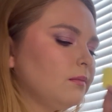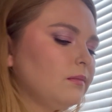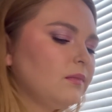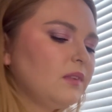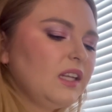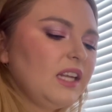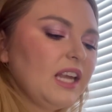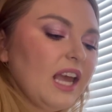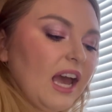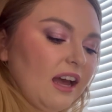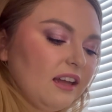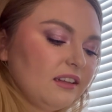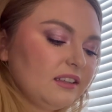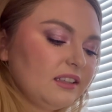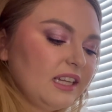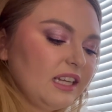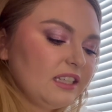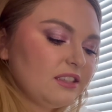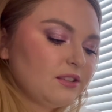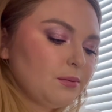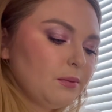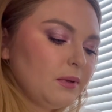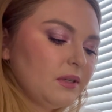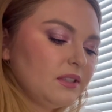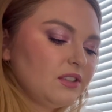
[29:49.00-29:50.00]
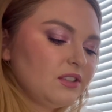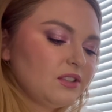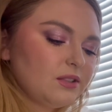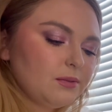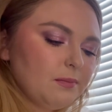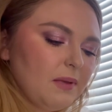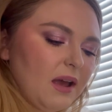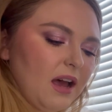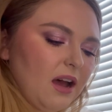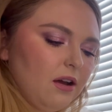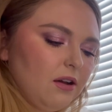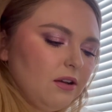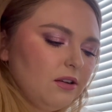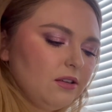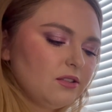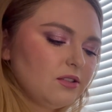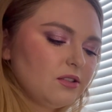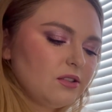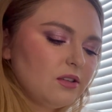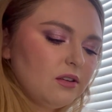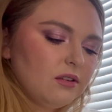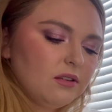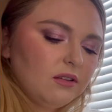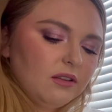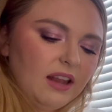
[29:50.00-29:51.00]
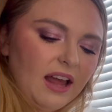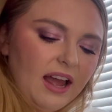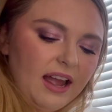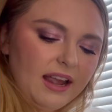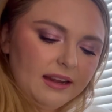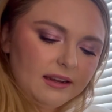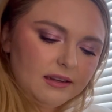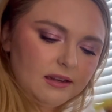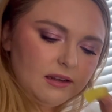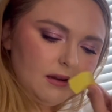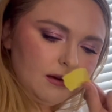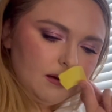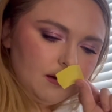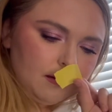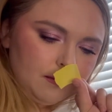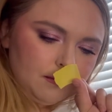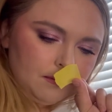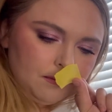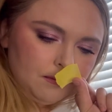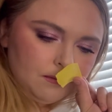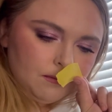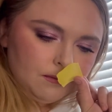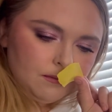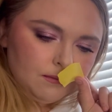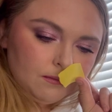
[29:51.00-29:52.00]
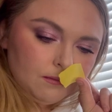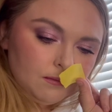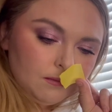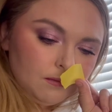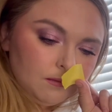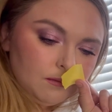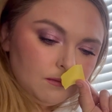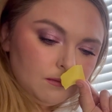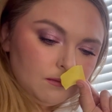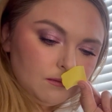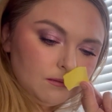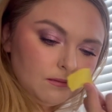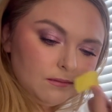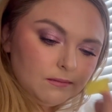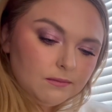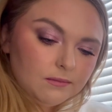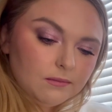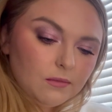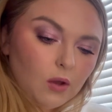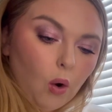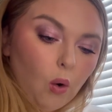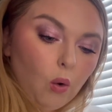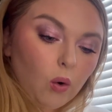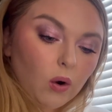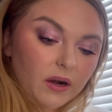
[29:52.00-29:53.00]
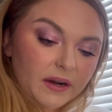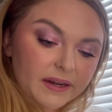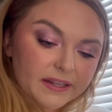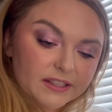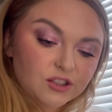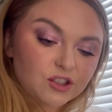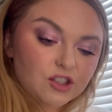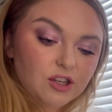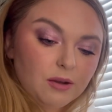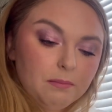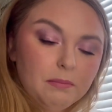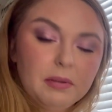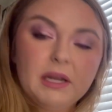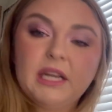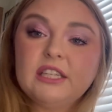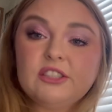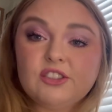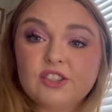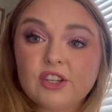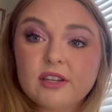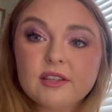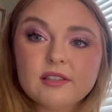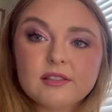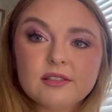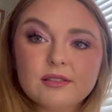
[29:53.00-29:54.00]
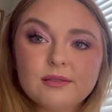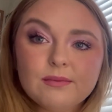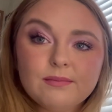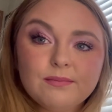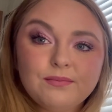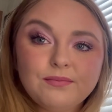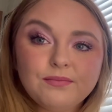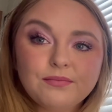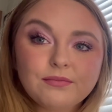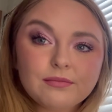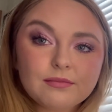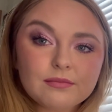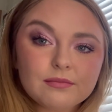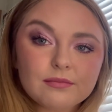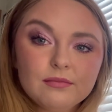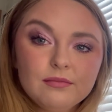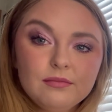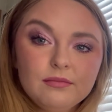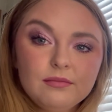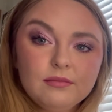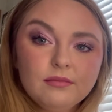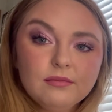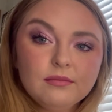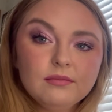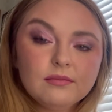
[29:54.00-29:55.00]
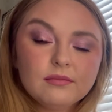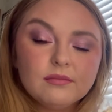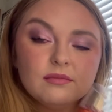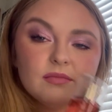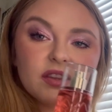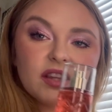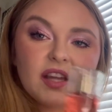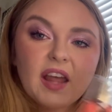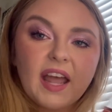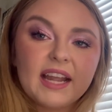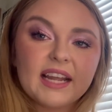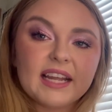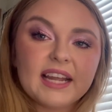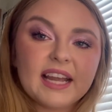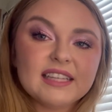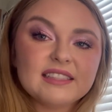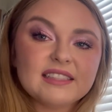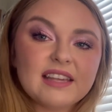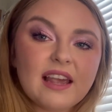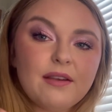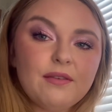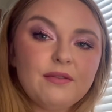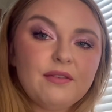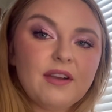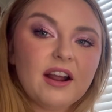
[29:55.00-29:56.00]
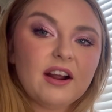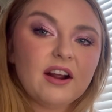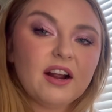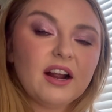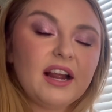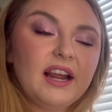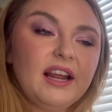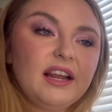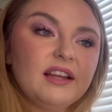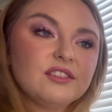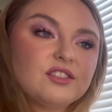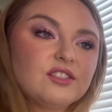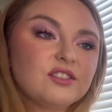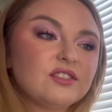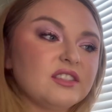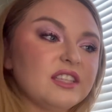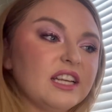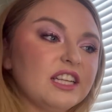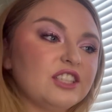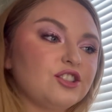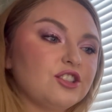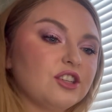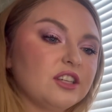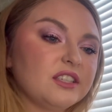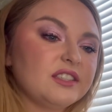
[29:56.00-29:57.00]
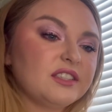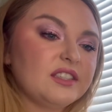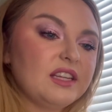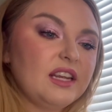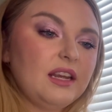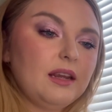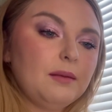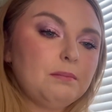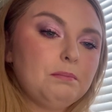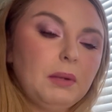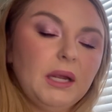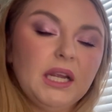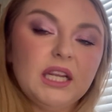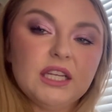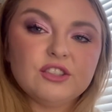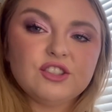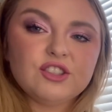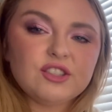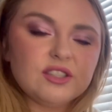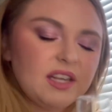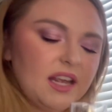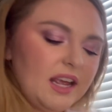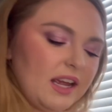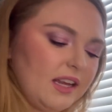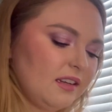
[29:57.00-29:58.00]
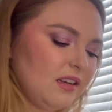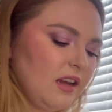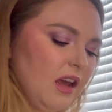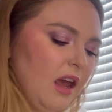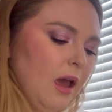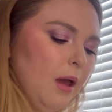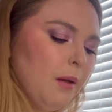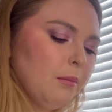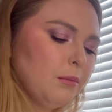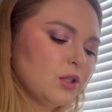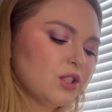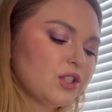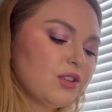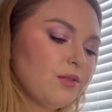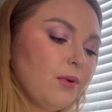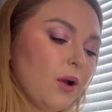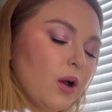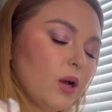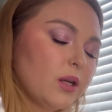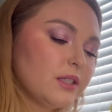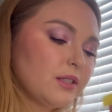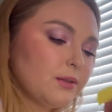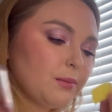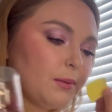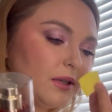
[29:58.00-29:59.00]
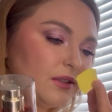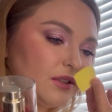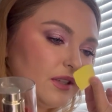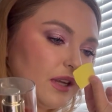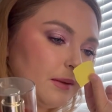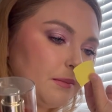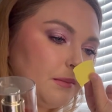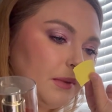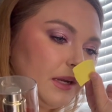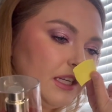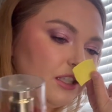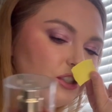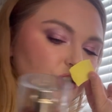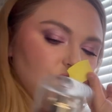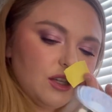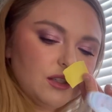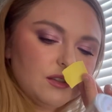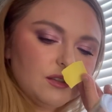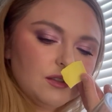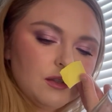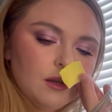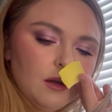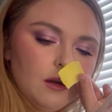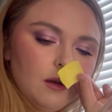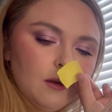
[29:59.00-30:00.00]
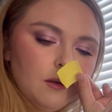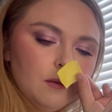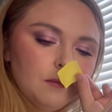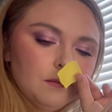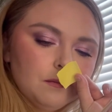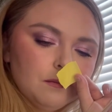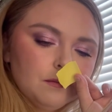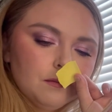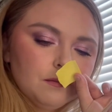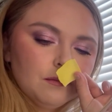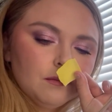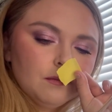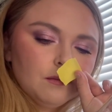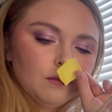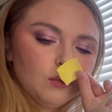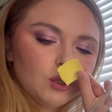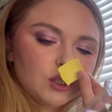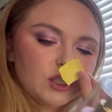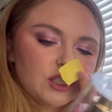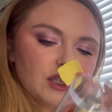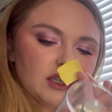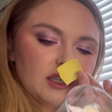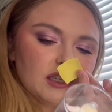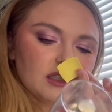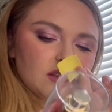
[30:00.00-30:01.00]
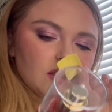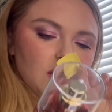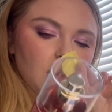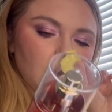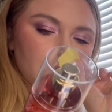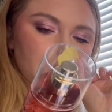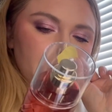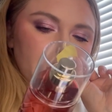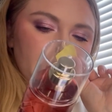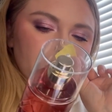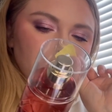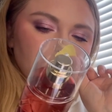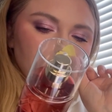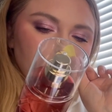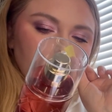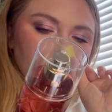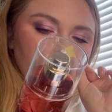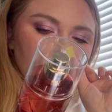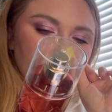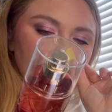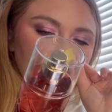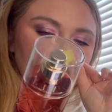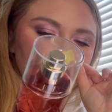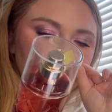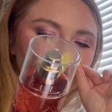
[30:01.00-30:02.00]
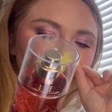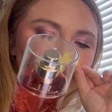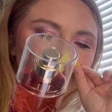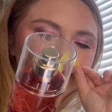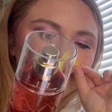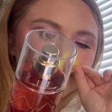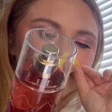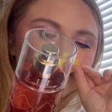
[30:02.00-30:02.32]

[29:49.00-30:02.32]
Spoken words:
Yeah, this one smells like orange and peaches. Like, it's a very citrusy peach scent. Most of all, it smells like peaches, which it is called Peach Bellini.